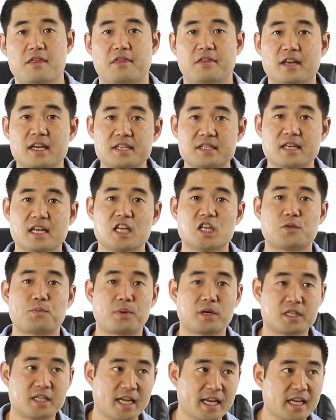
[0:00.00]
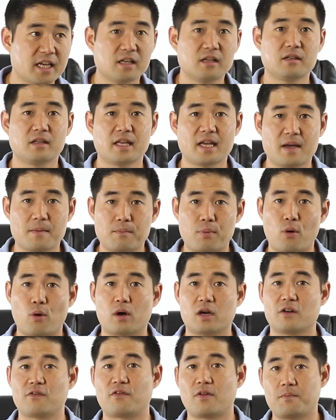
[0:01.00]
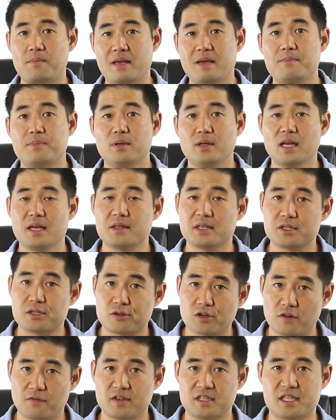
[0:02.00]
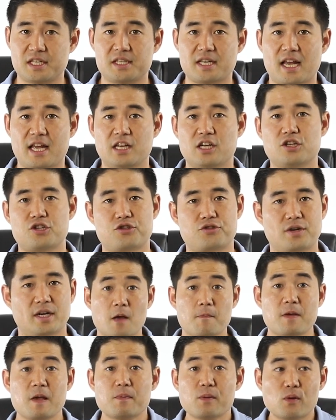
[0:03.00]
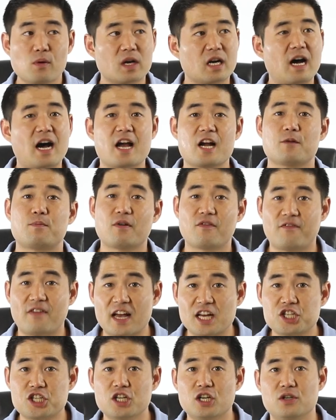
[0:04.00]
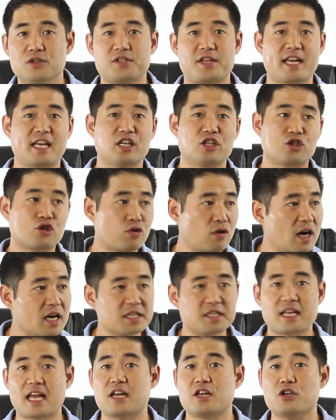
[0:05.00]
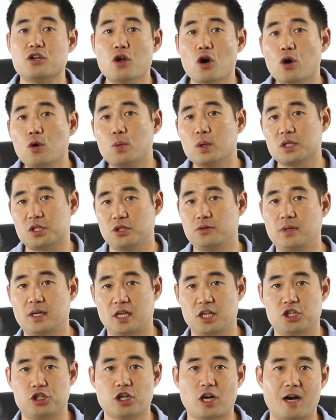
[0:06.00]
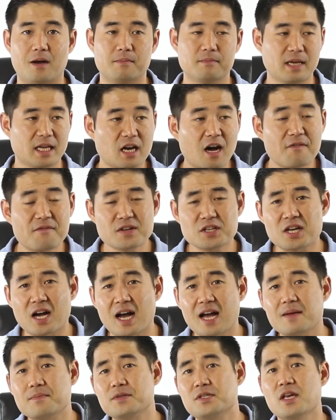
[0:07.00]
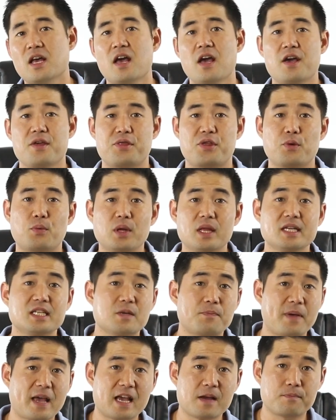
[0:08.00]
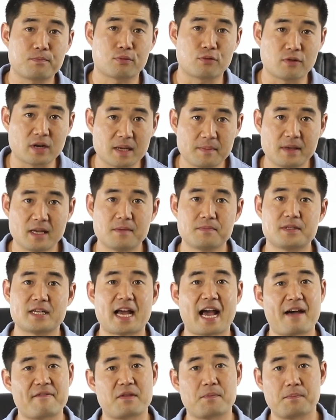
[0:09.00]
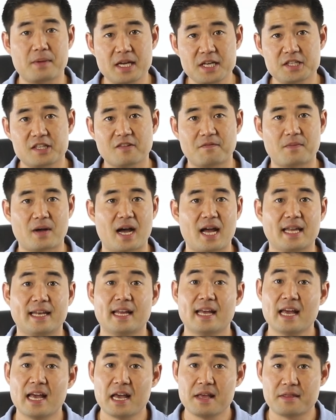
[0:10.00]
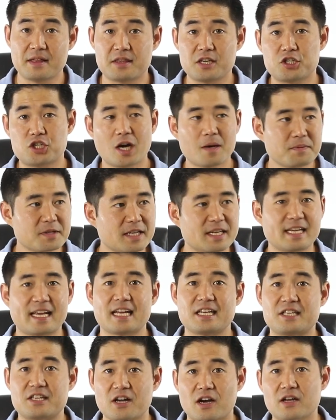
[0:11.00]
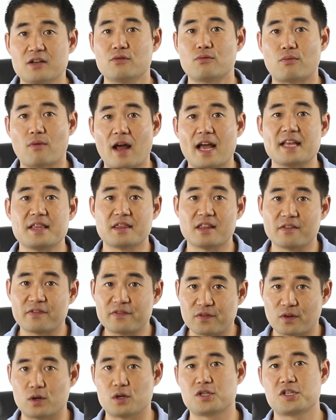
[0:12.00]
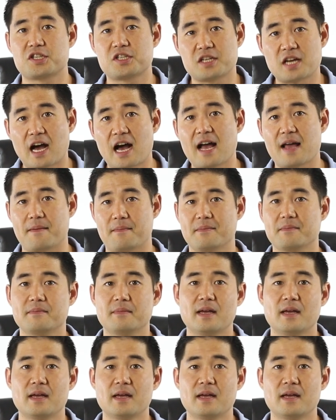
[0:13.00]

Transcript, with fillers: This is particularly important for people in the services industry. People want to hire professionals they can trust and know will do a good job. And oftentimes, they're willing to pay a premium to have the peace of mind that the job's going to get done right the first time.